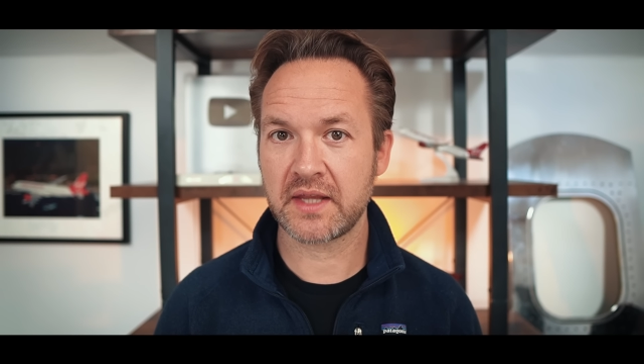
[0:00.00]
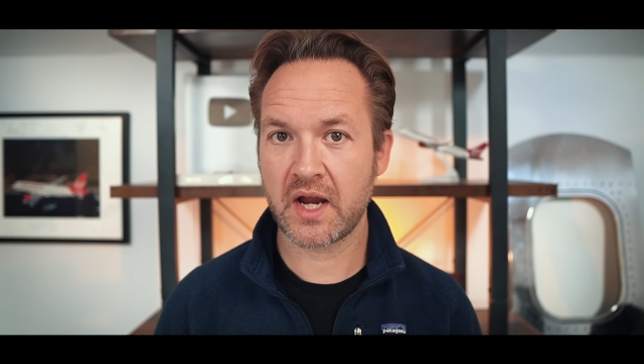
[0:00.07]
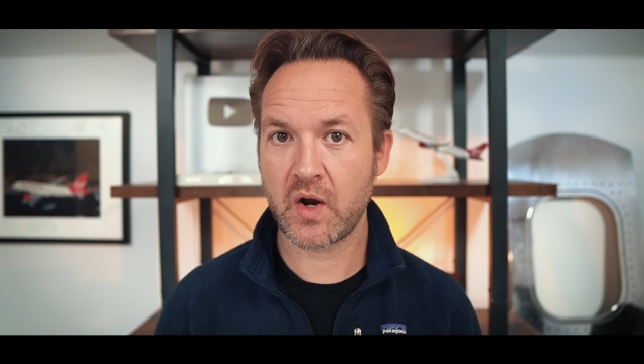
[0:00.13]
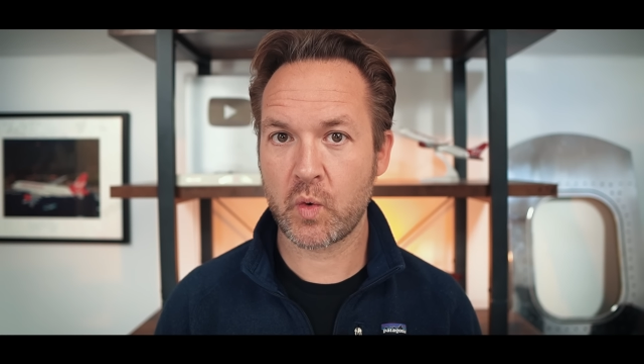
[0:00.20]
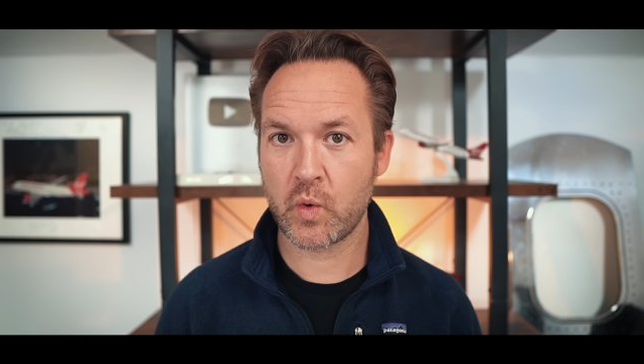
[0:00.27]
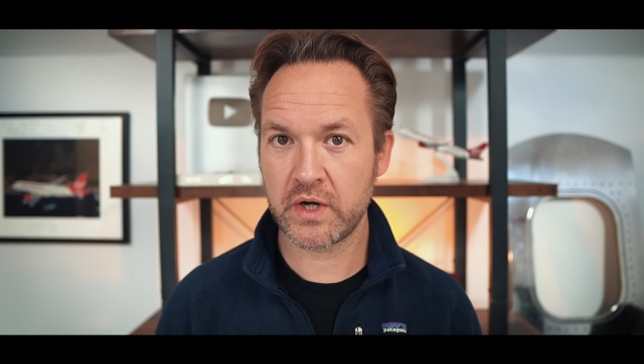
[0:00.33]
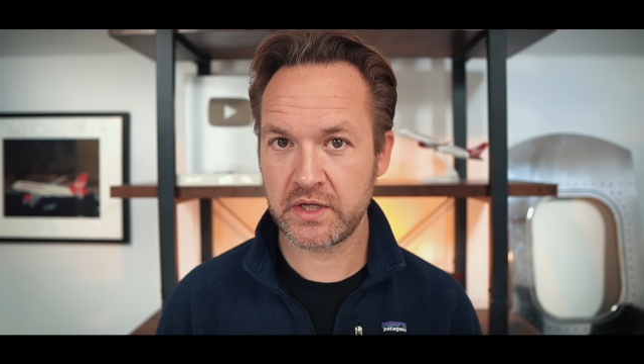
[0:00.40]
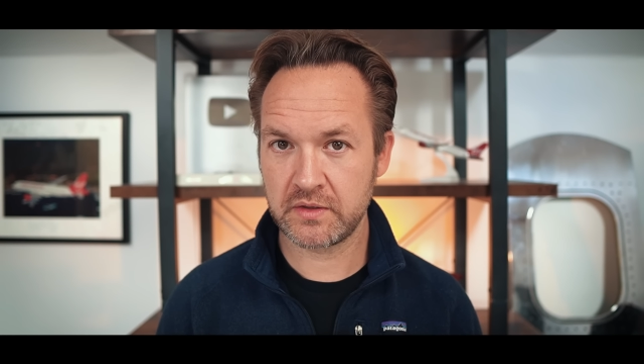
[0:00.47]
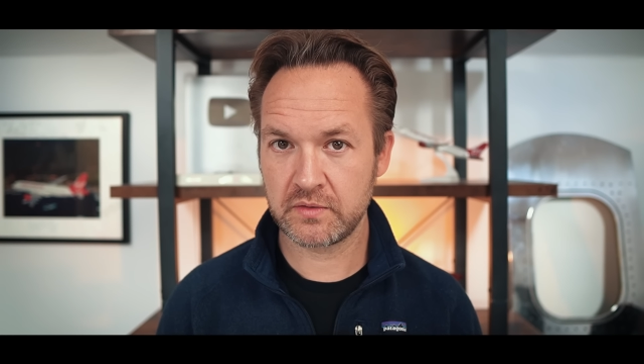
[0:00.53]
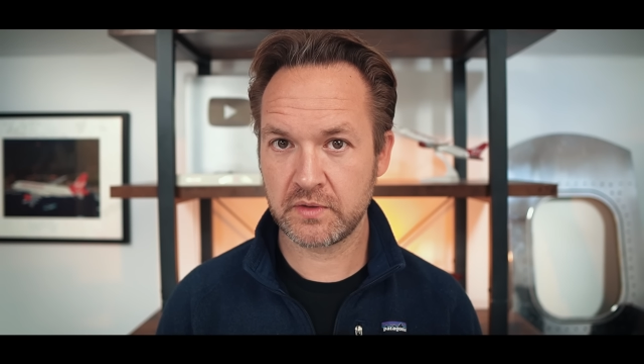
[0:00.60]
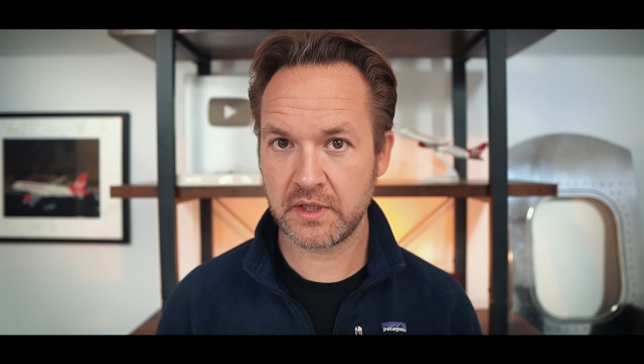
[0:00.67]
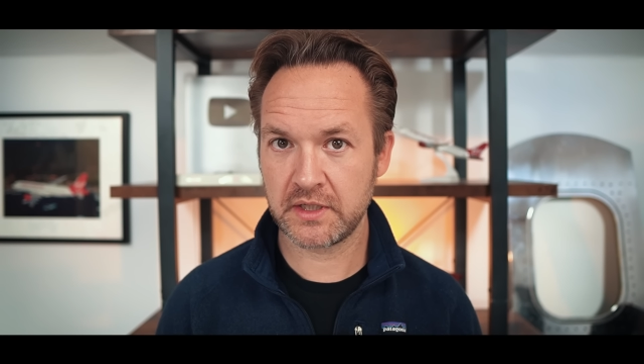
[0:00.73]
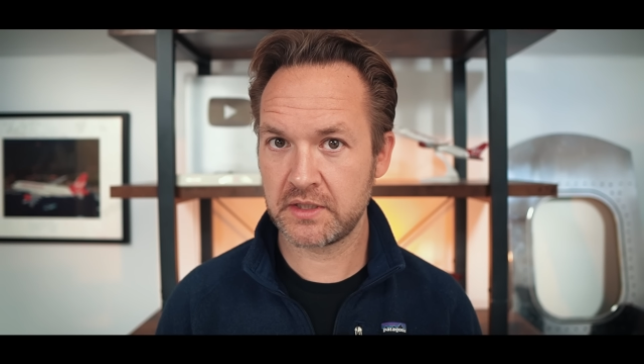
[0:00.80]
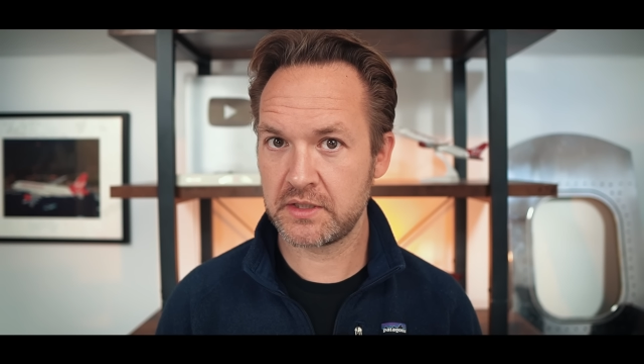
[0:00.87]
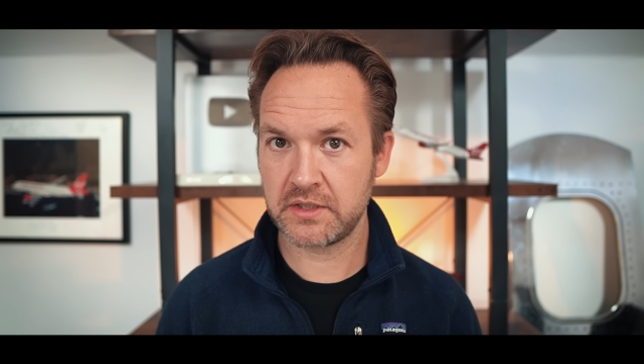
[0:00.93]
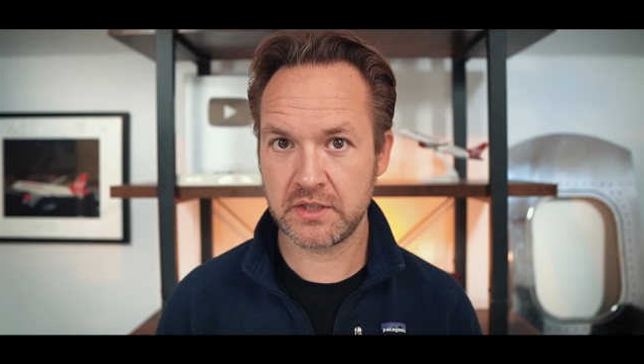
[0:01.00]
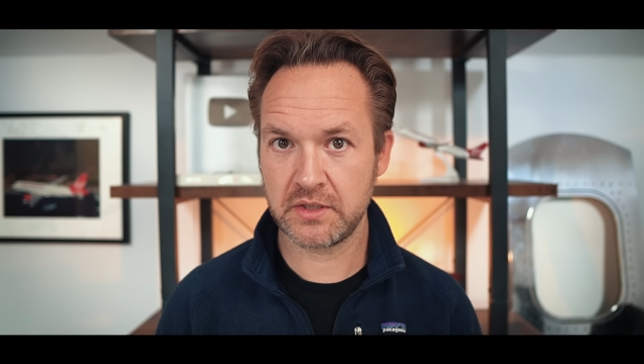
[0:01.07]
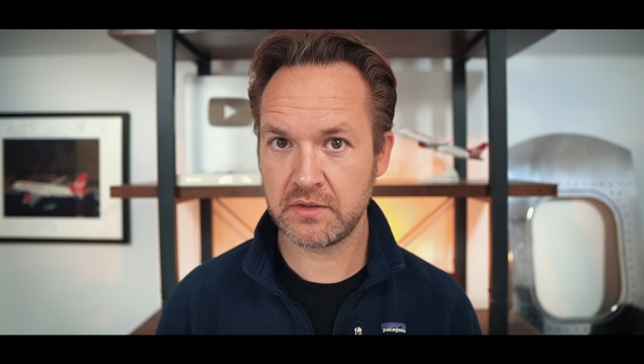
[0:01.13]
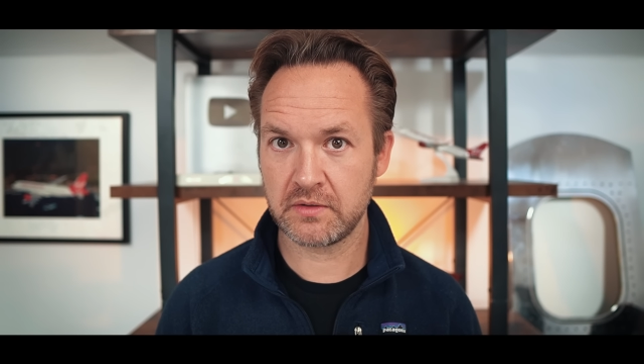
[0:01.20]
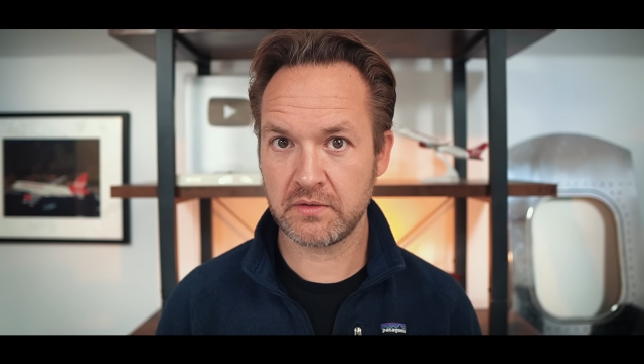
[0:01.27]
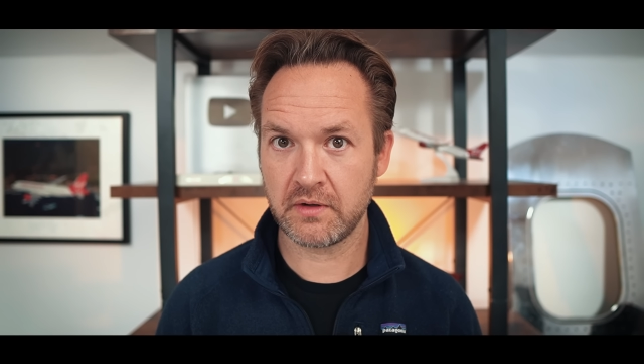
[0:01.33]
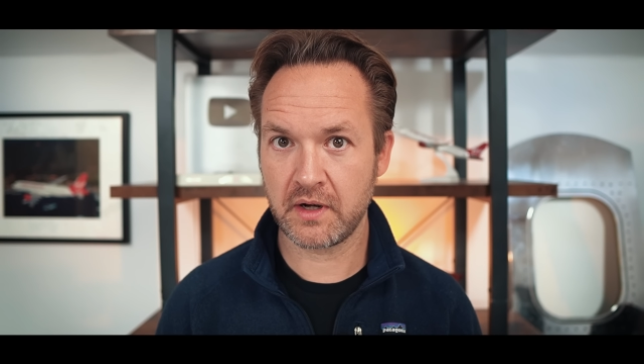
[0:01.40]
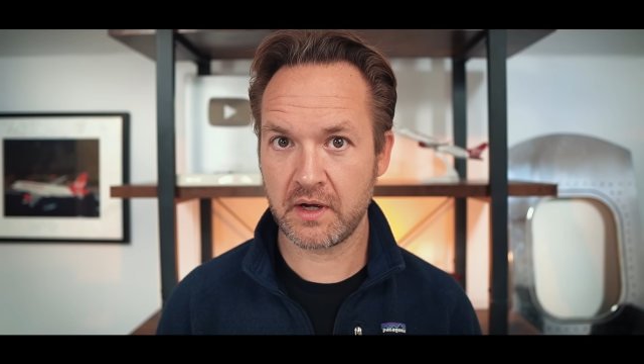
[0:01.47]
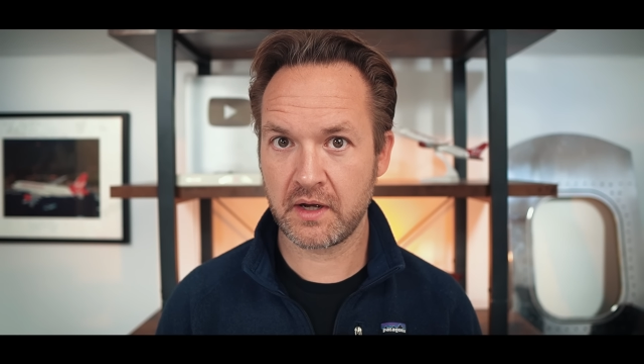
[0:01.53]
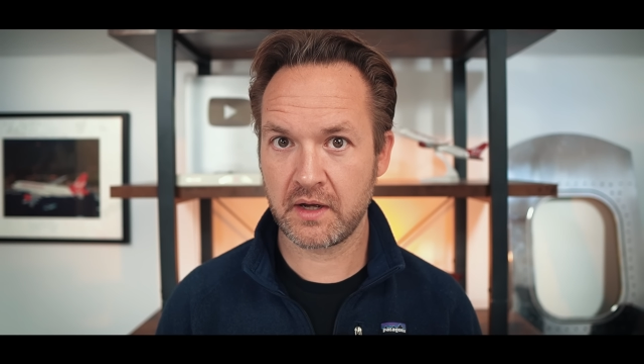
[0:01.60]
there. What are you gonna do?